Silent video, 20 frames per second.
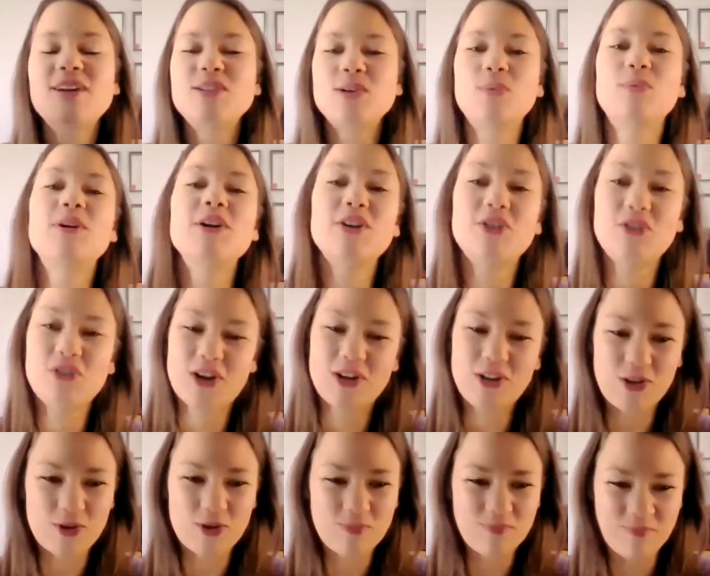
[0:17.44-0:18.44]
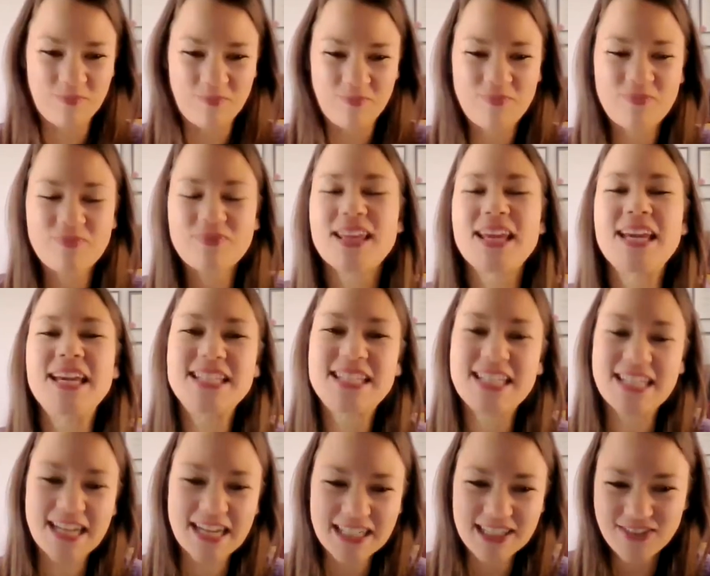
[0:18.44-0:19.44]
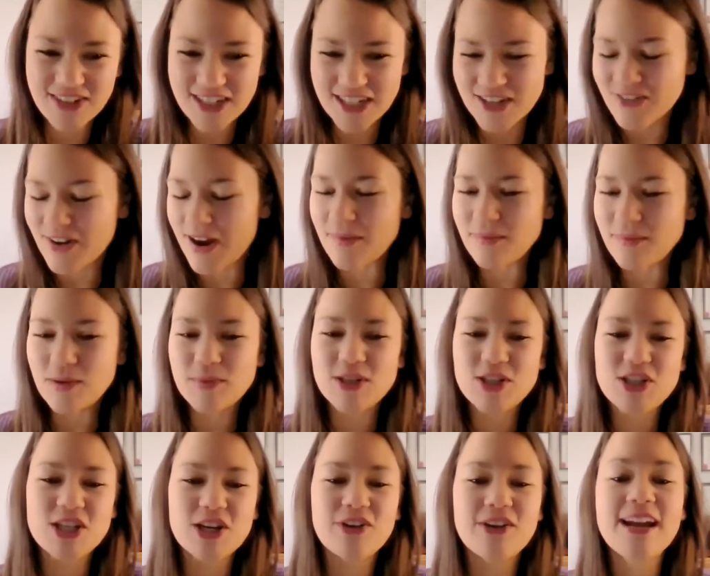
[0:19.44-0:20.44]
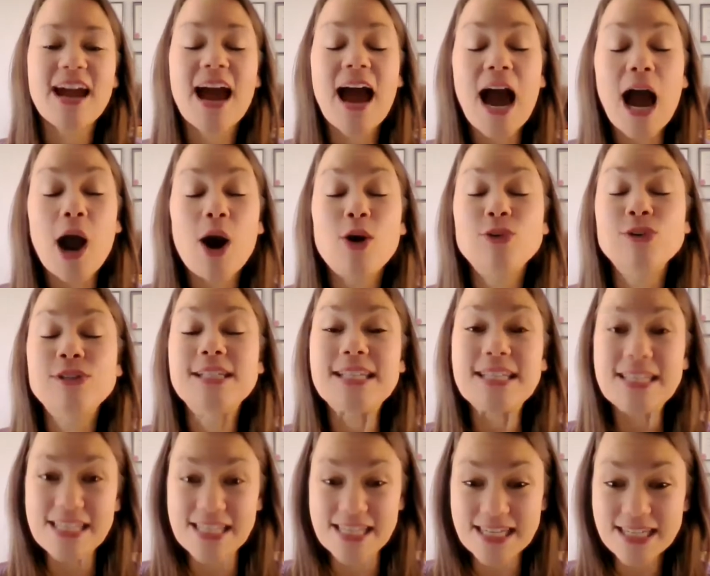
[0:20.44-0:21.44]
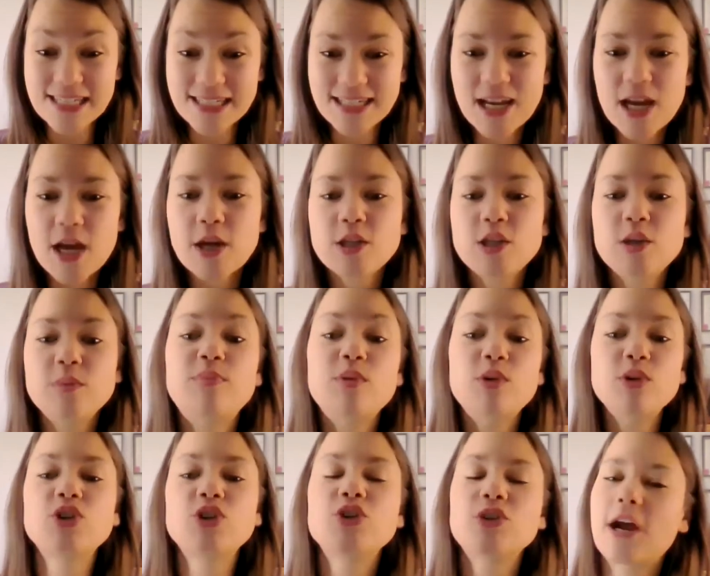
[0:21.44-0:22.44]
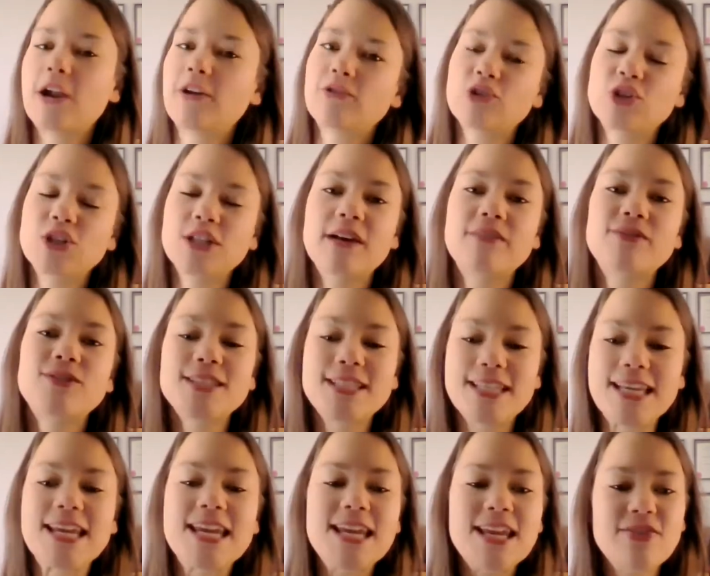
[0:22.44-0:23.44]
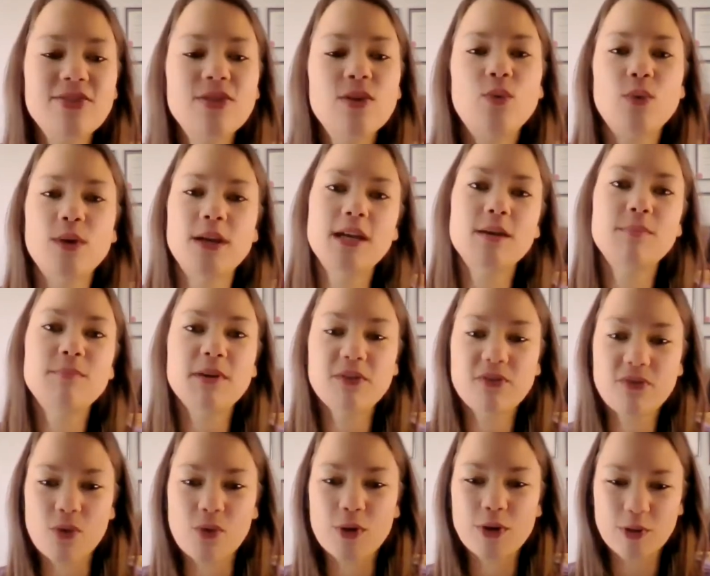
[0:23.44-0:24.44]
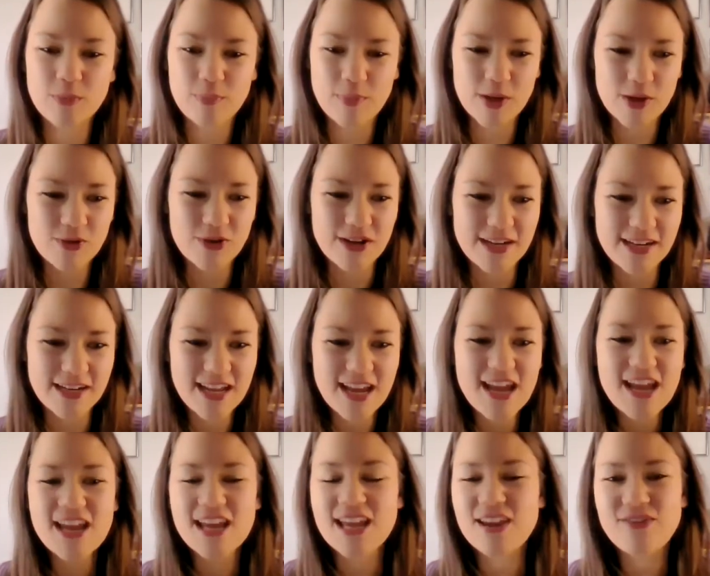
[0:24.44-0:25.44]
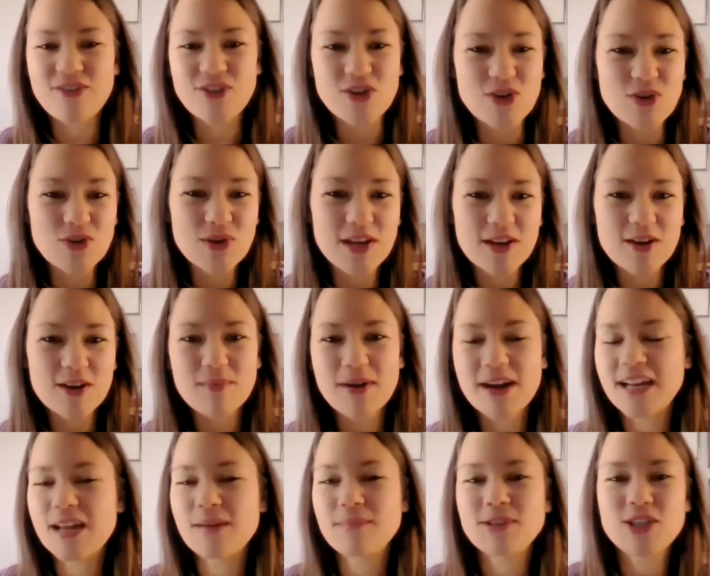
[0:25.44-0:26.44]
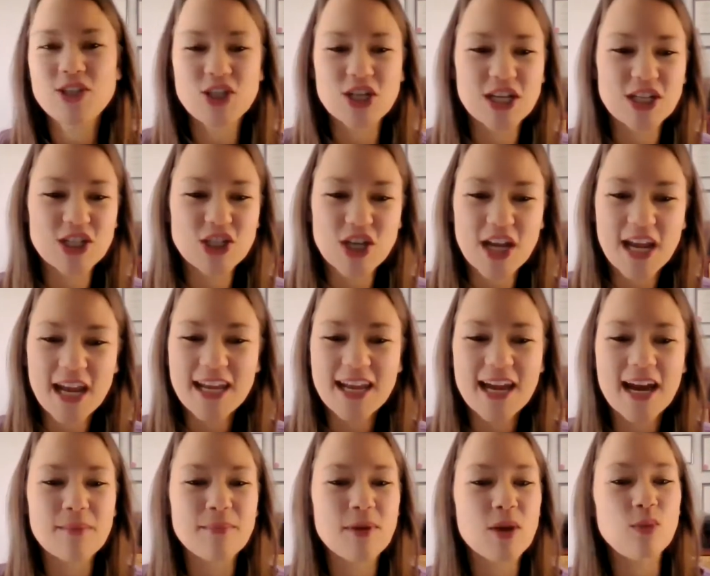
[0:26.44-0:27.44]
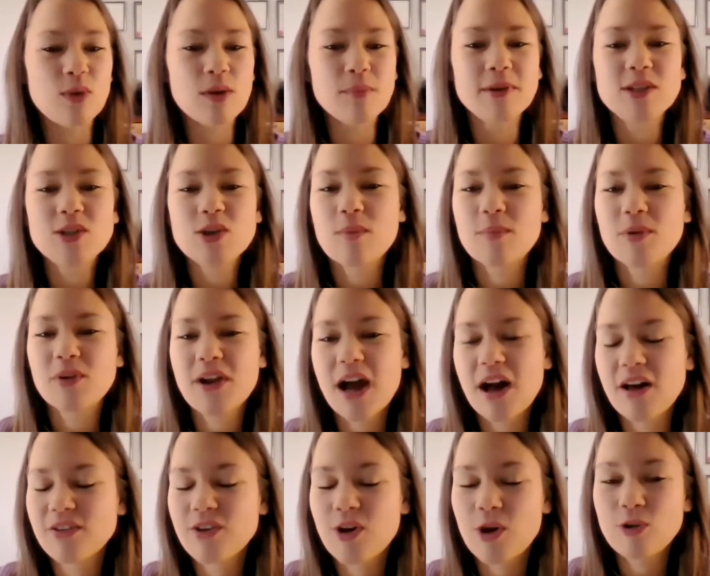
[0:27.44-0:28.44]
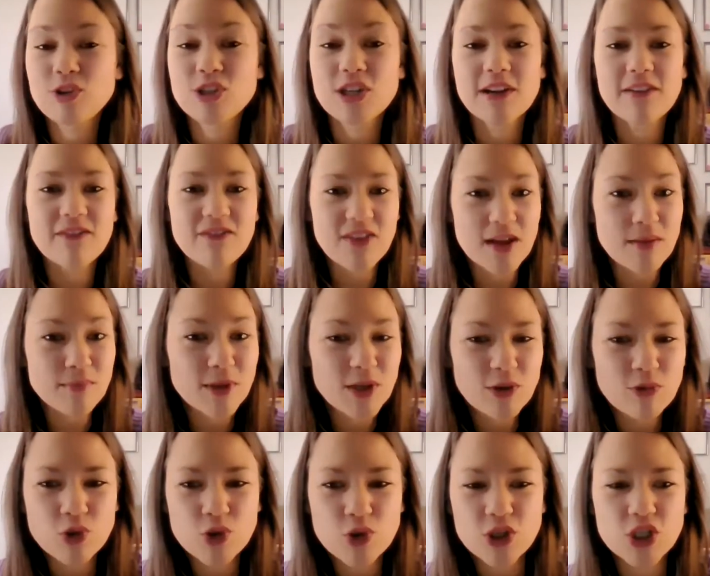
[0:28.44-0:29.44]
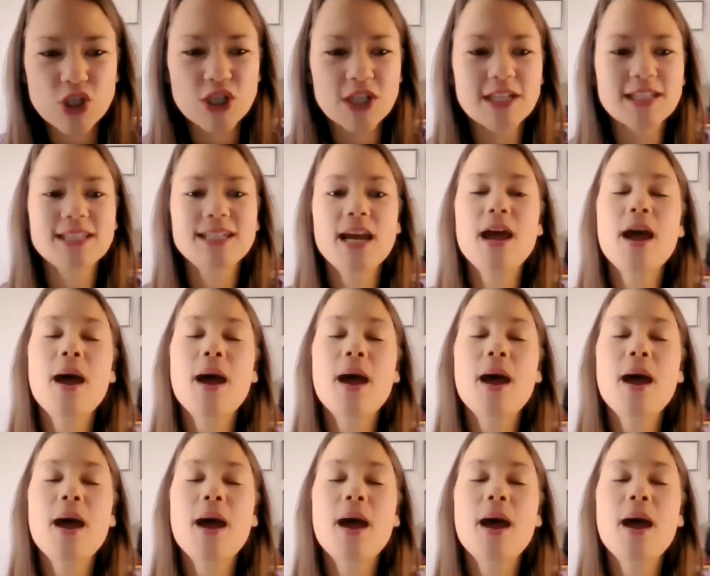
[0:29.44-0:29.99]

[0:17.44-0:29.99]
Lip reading: Don't worry, you're not alone. In today's video, I'm going to be sharing how to eat to boost your energy levels in the week before your period. If you're new here, my name is Jen J. I'm a women's hormone health coach and family nutritionist.